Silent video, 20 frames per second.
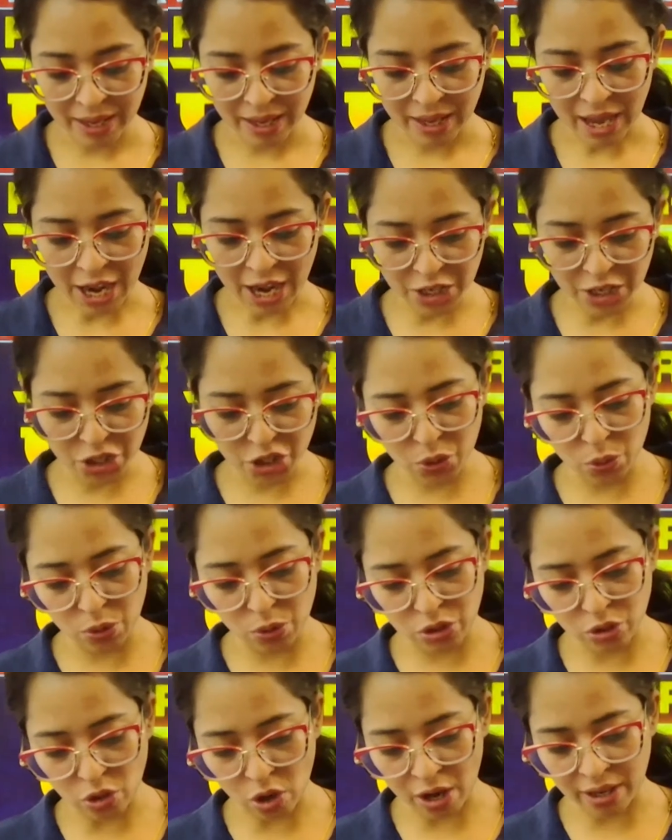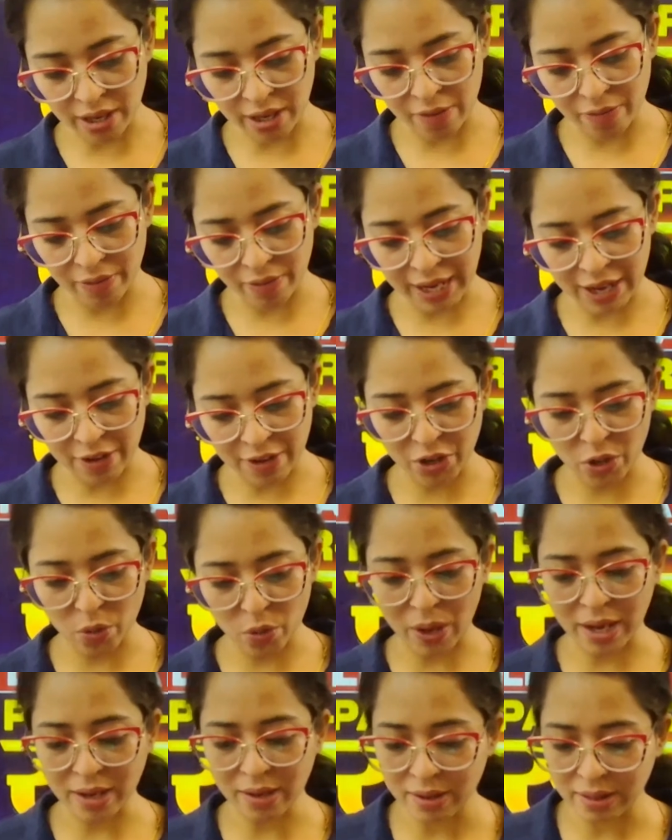Anshu, Saurabh,
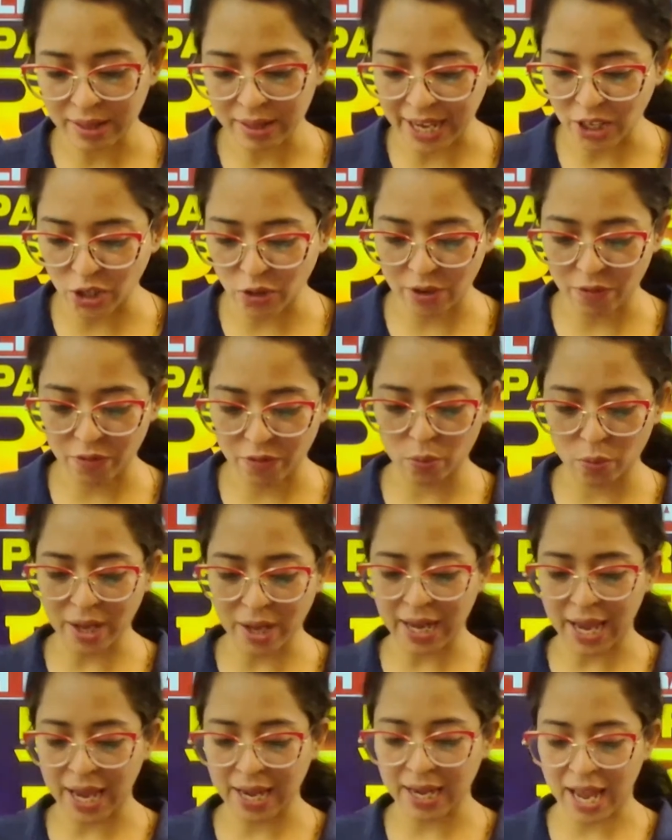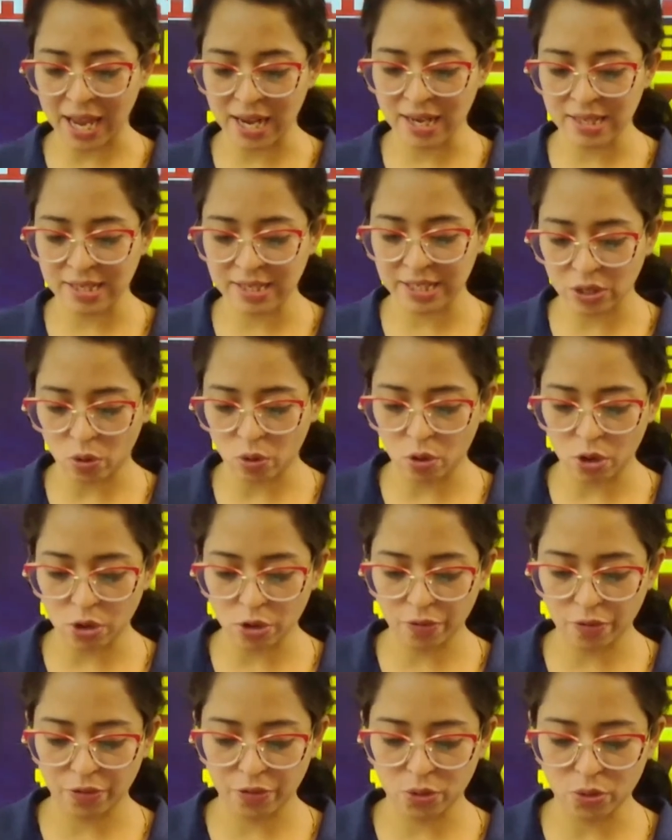everyone. Thank you everyone, and I'll see all of
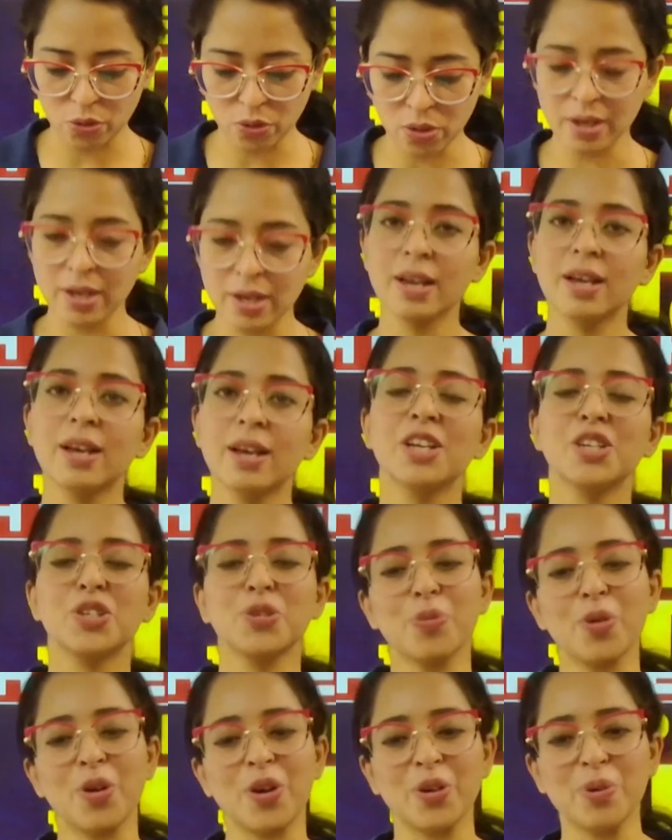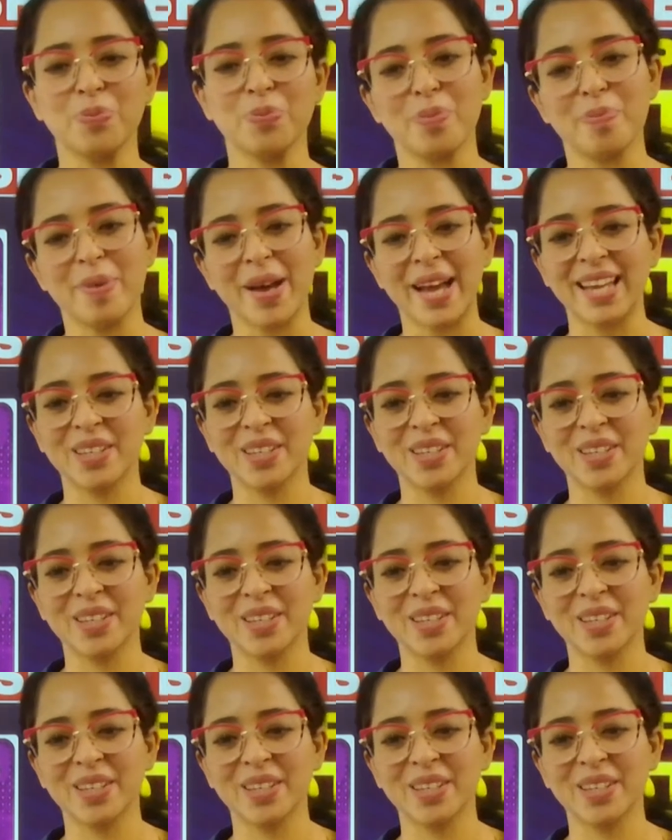you tomorrow. Bye-bye.